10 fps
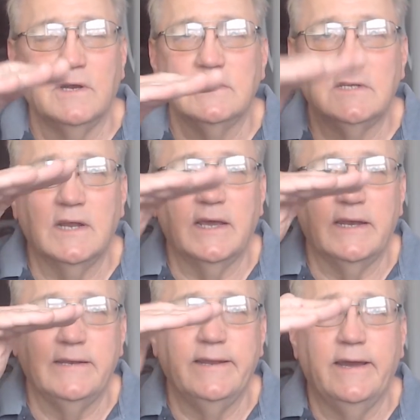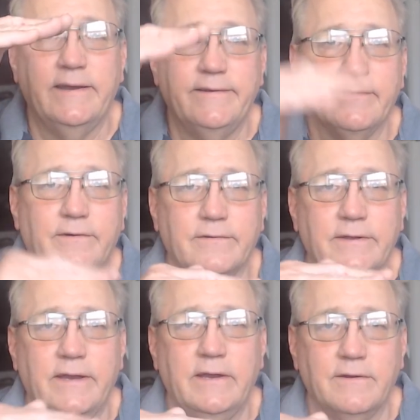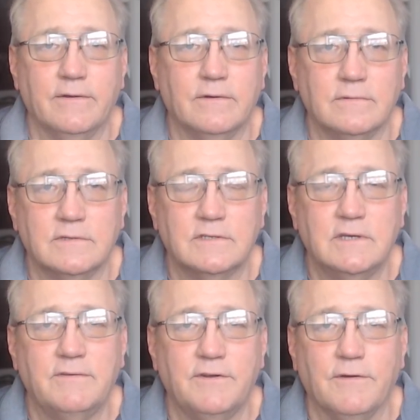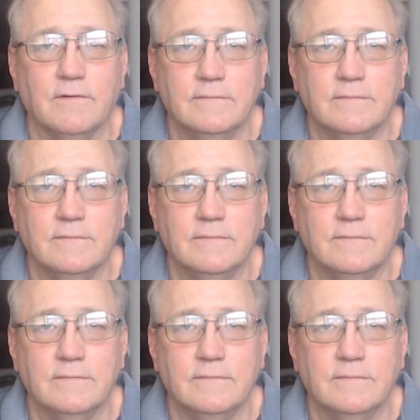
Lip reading: I said, I got a 9-year-old, an 8-year-old, and a 7-year-old.